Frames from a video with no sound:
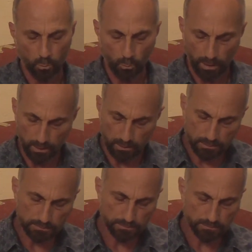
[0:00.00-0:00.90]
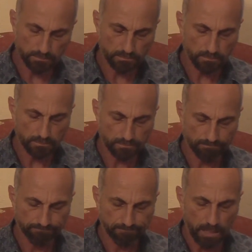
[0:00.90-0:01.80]
Well,
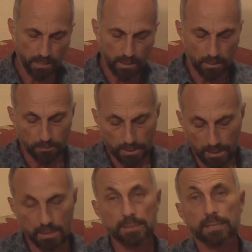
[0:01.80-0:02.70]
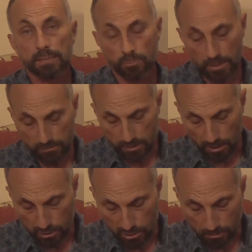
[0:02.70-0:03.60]
because, as we've
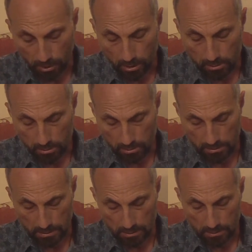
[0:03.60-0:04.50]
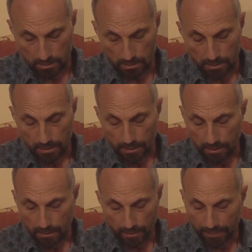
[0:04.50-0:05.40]
touched upon earlier,
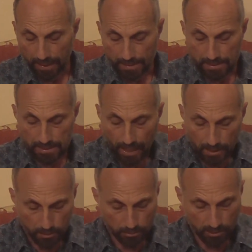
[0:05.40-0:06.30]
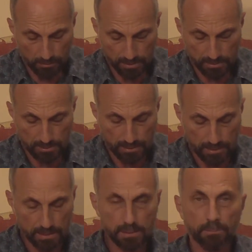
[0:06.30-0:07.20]
that entire premise
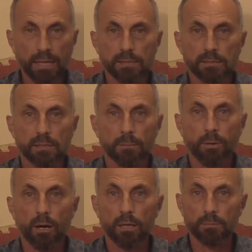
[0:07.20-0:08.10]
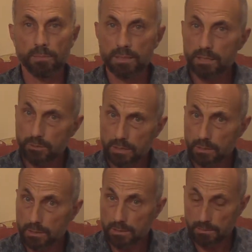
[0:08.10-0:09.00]
is based upon
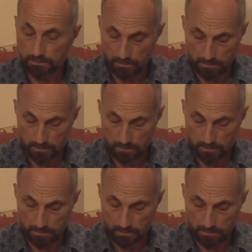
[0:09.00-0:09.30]
materialism,